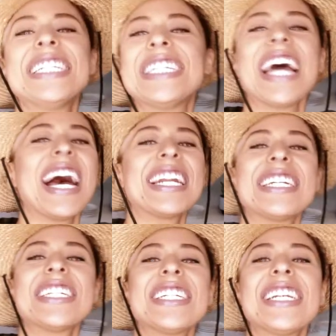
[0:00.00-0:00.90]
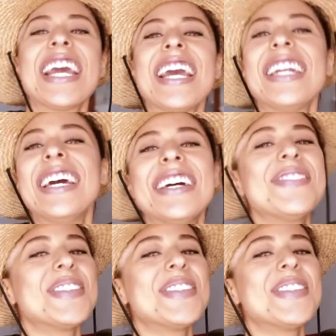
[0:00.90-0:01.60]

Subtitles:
es hat a schöne